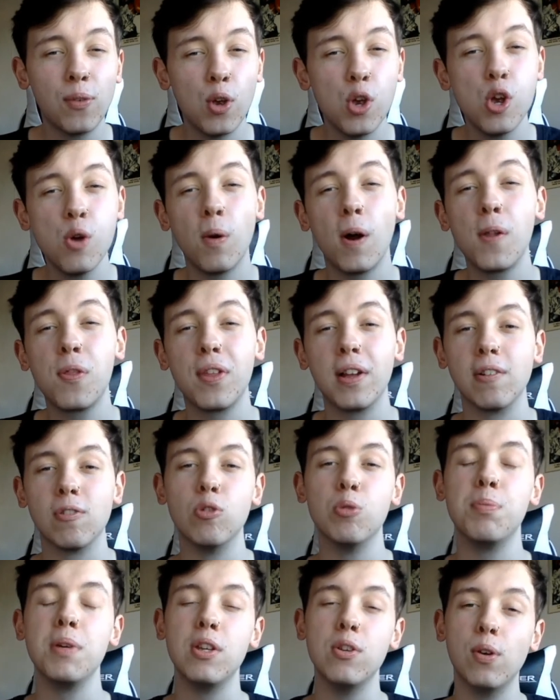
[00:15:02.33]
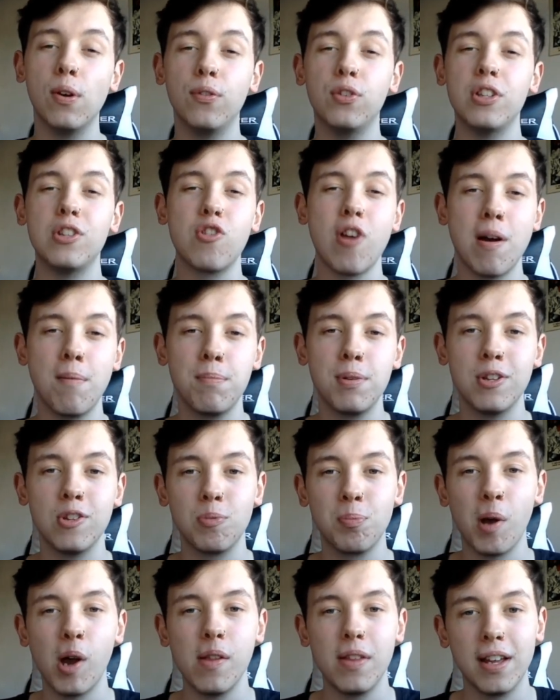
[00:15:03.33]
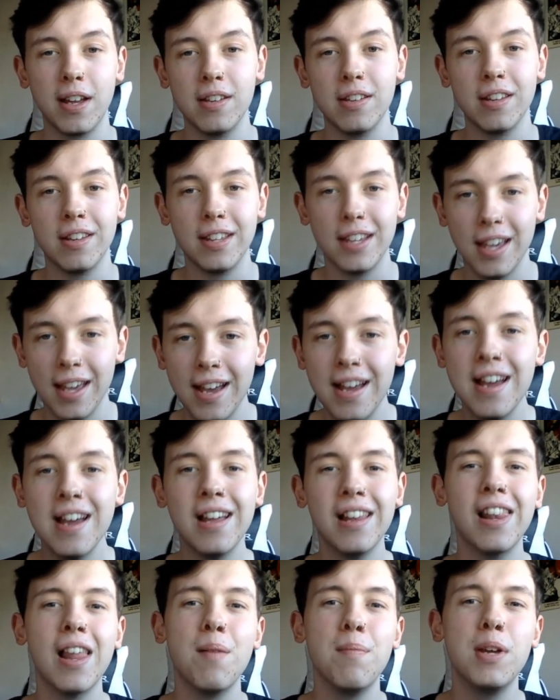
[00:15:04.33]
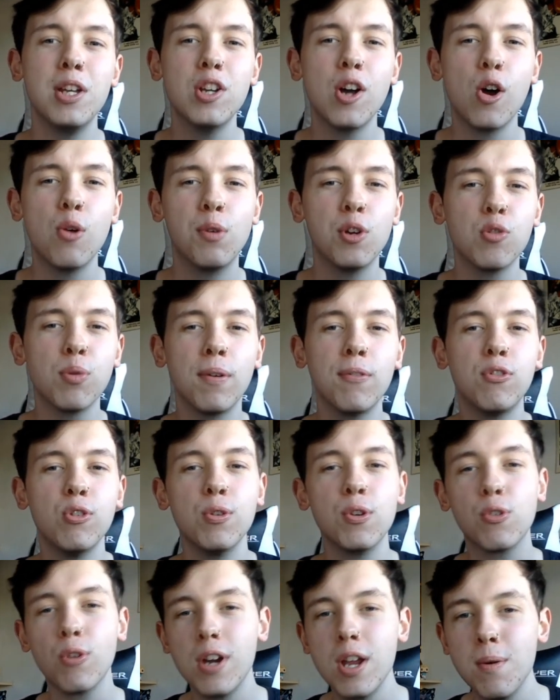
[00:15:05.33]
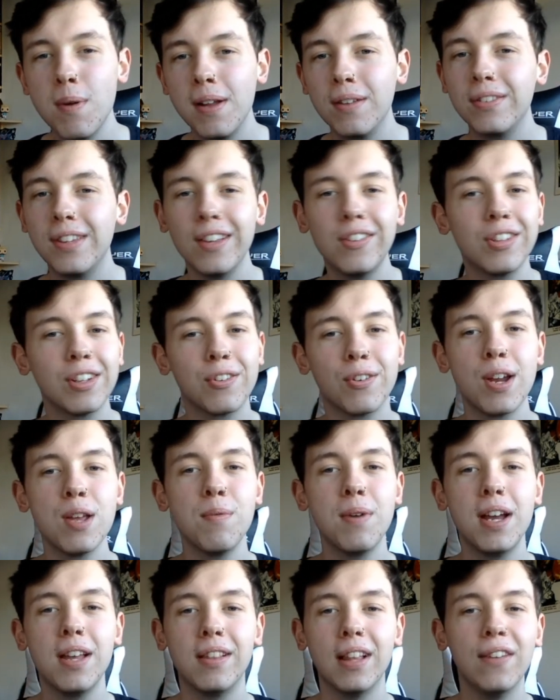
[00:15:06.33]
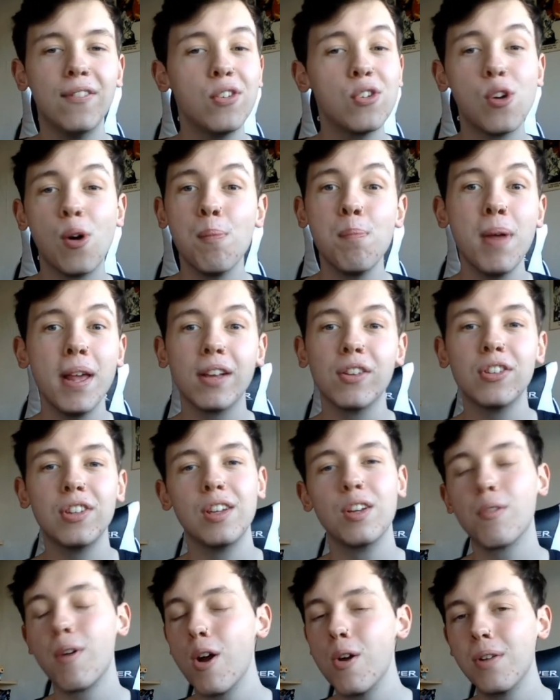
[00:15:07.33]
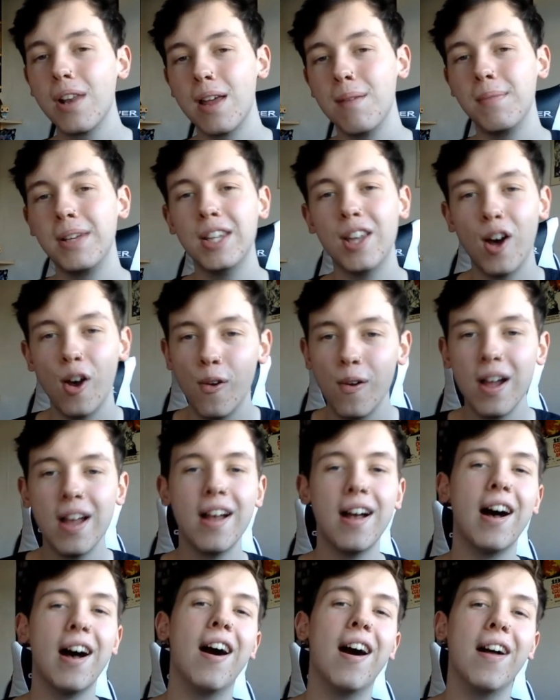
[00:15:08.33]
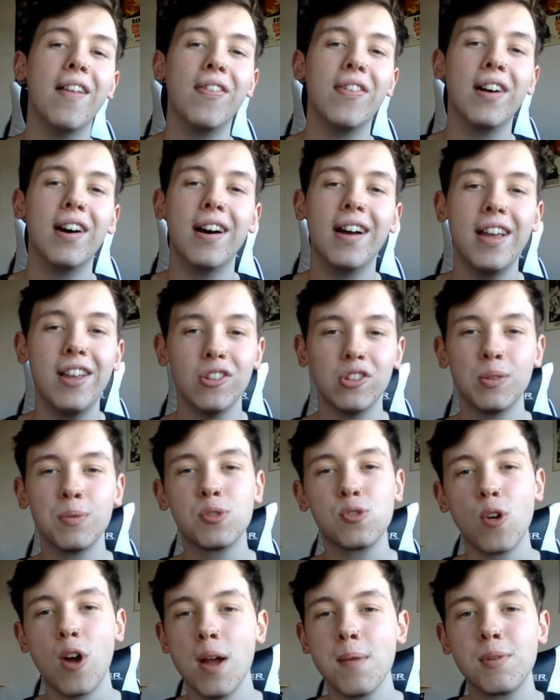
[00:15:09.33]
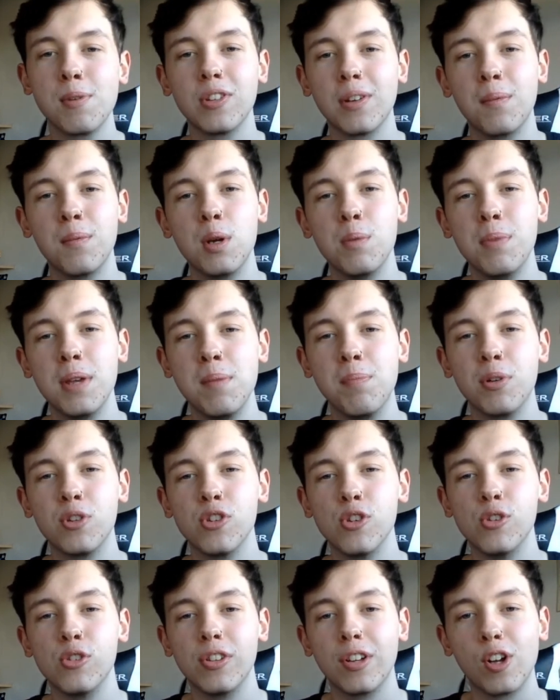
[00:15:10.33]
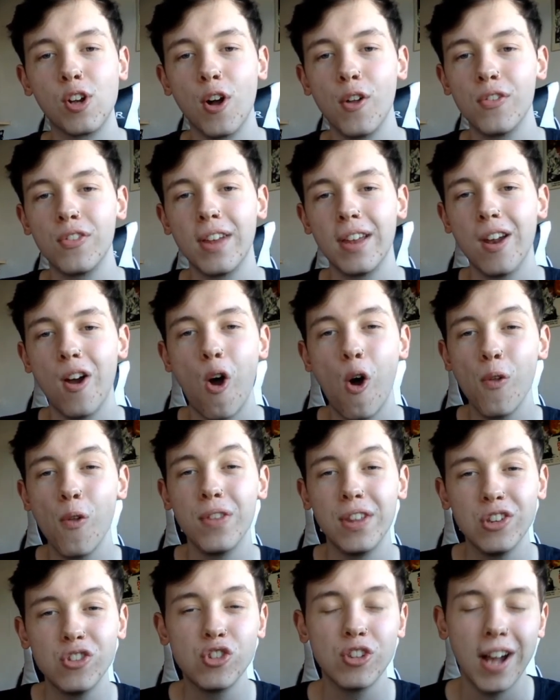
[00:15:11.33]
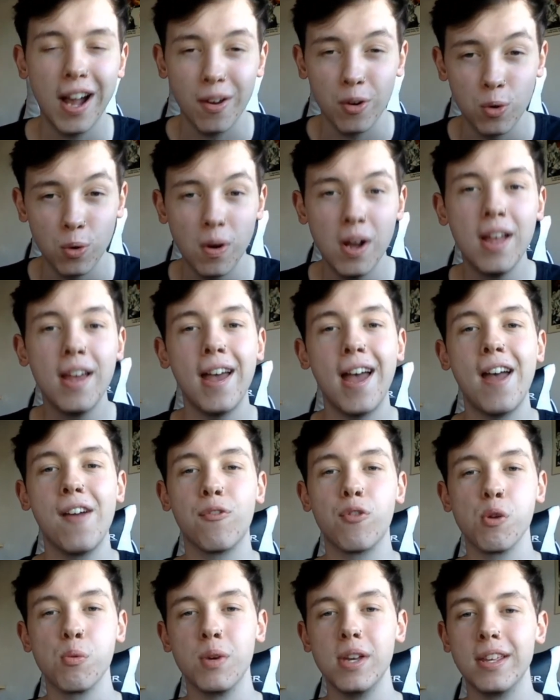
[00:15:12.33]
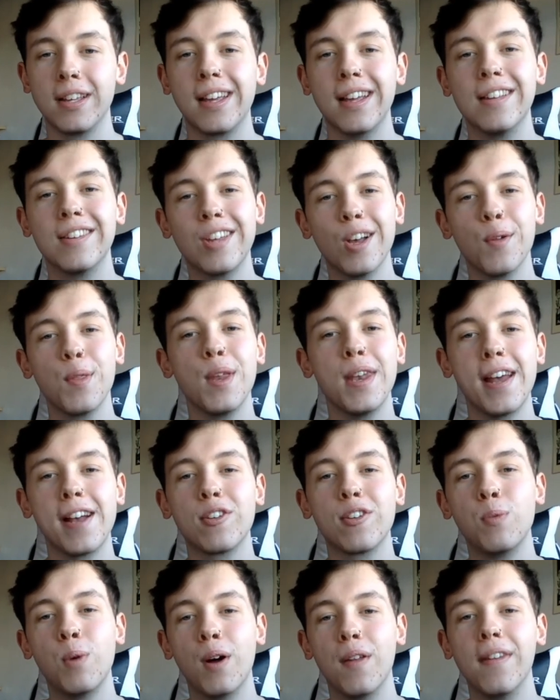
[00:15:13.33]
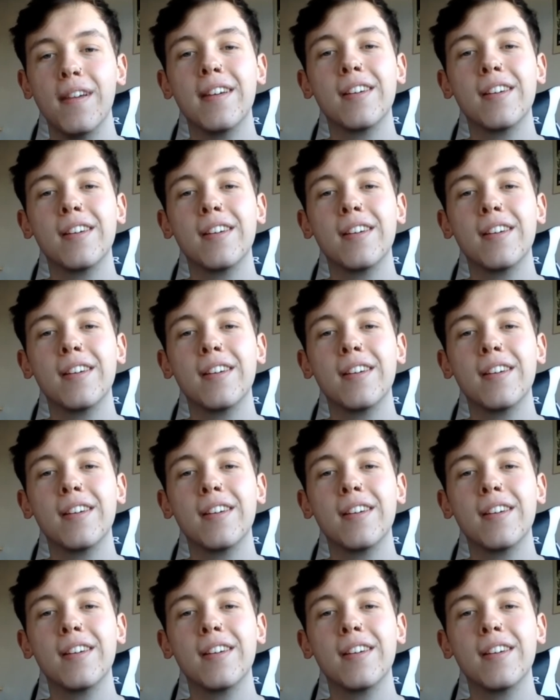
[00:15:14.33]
for who I think will be UFC champions by the end of the year. Let me know which ones you agree with, disagree with. If you've got picks of your own, let me know, and hit subscribe because I'm going to be producing content on this channel every week. Until the next one,